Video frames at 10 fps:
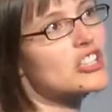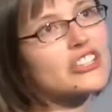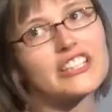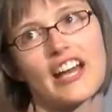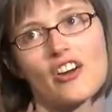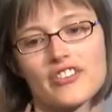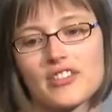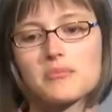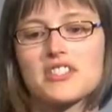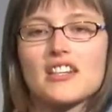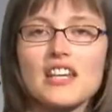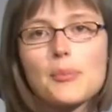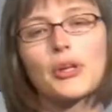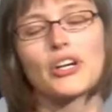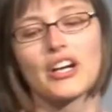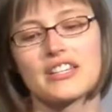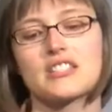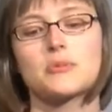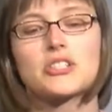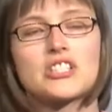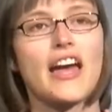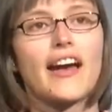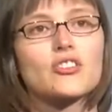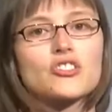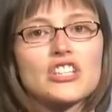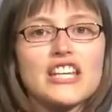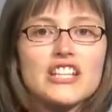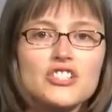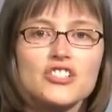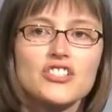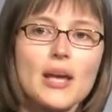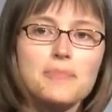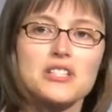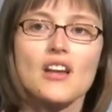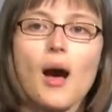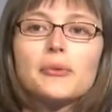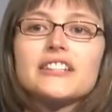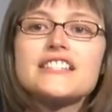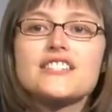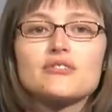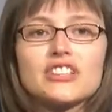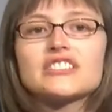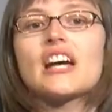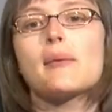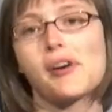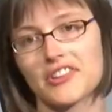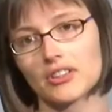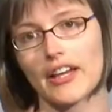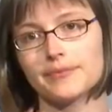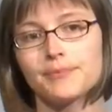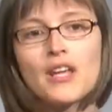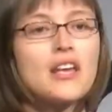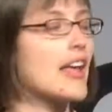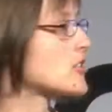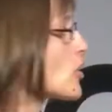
learning algorithms that enable our customers to actually intercept anomalies in real time on the line. And so